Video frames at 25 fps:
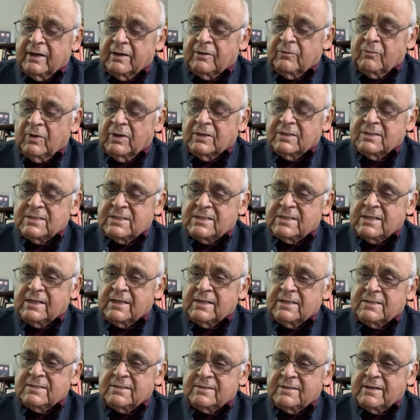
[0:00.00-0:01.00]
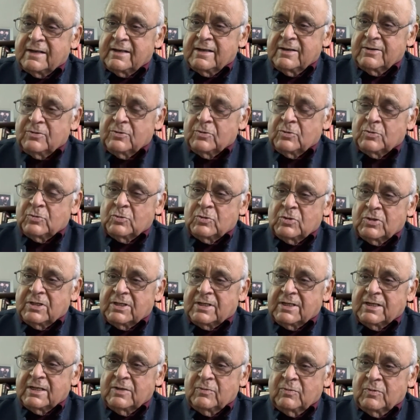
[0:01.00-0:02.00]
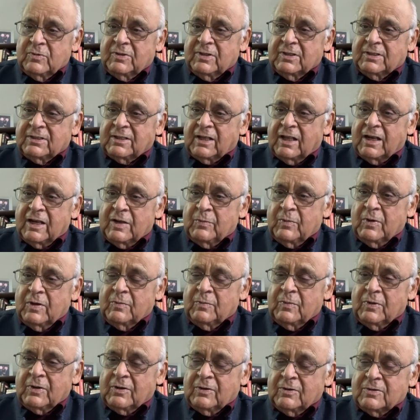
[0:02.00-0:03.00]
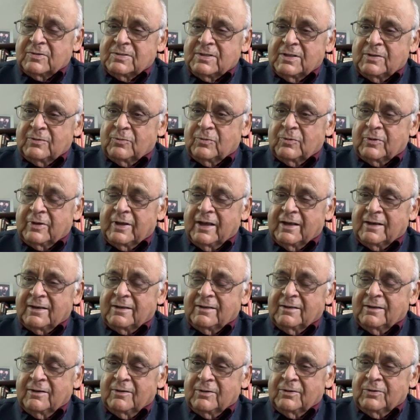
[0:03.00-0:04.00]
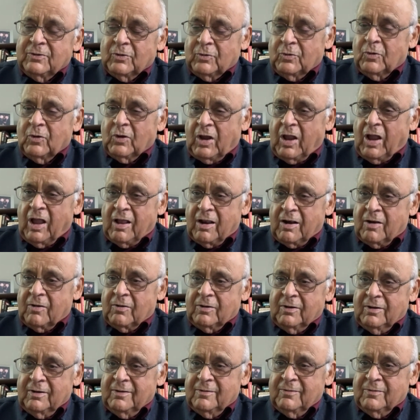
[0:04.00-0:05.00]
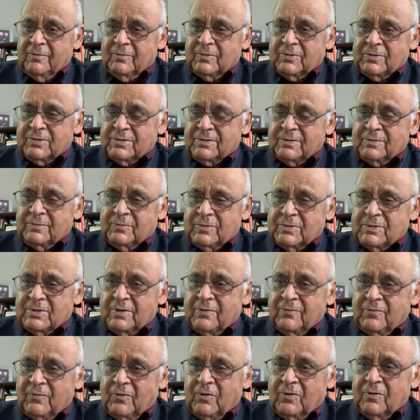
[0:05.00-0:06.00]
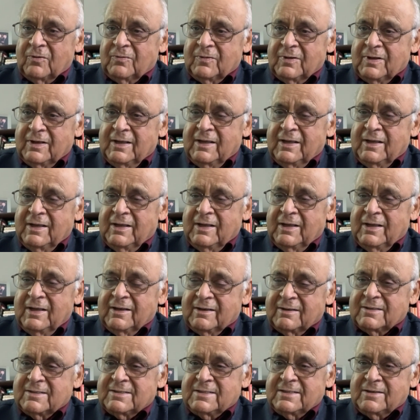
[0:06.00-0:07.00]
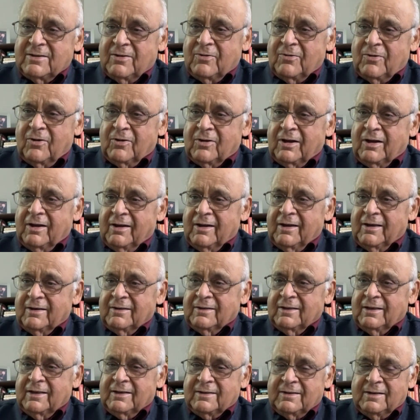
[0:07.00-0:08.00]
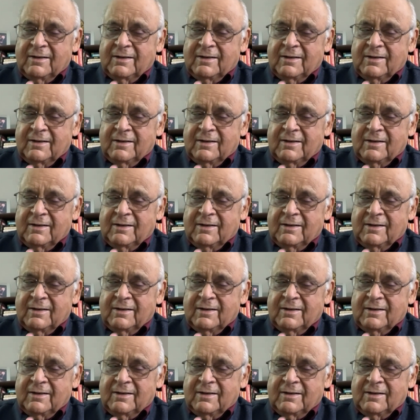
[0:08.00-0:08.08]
at one stage ready to do a deal with the Taliban because they could get UNICAL was involved. Christina Rocca and that